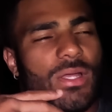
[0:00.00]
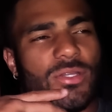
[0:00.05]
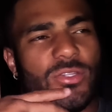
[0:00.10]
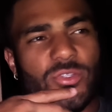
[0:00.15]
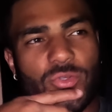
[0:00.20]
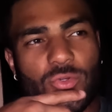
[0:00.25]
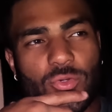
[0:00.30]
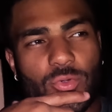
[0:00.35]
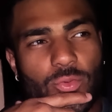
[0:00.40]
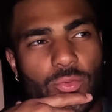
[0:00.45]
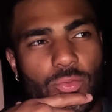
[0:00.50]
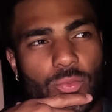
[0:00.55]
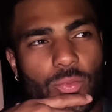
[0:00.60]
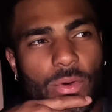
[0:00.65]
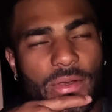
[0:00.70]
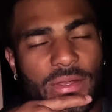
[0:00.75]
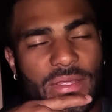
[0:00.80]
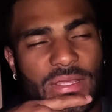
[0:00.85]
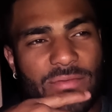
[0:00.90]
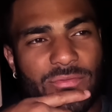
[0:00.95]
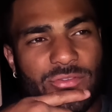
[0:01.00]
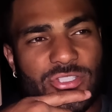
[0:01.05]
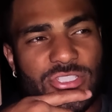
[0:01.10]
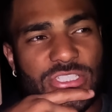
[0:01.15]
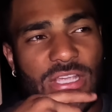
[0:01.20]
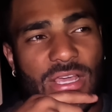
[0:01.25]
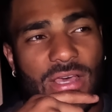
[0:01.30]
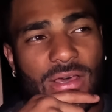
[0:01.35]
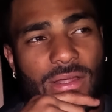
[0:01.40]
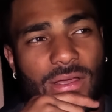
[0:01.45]
do want to give a
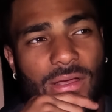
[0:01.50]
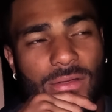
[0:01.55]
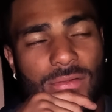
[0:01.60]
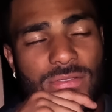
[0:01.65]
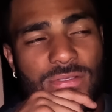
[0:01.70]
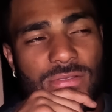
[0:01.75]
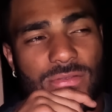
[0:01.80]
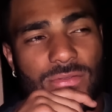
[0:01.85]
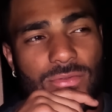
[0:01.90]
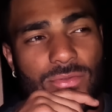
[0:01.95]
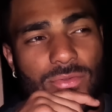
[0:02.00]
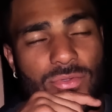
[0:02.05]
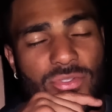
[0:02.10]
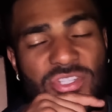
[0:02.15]
shout out to